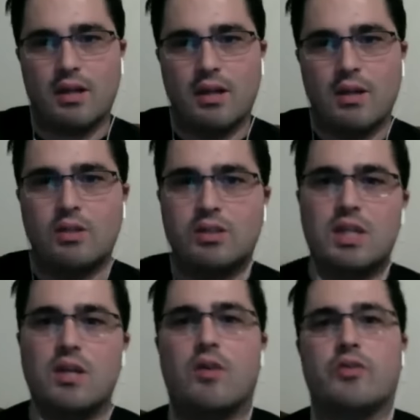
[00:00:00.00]
you're seeing
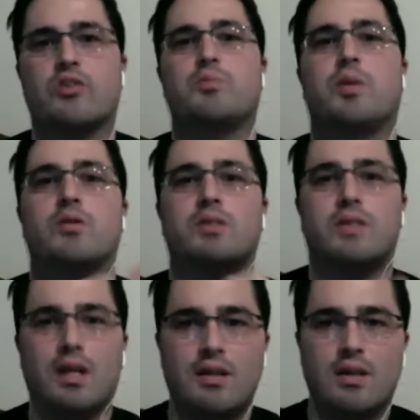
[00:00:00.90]
all this exposed
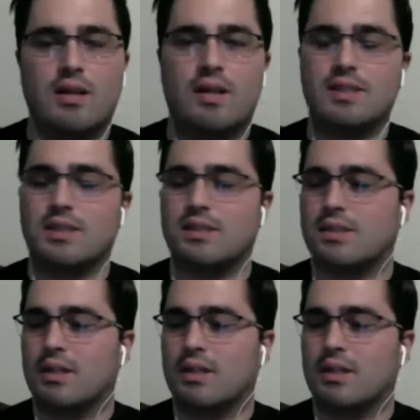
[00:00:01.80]
Technic, and that's just,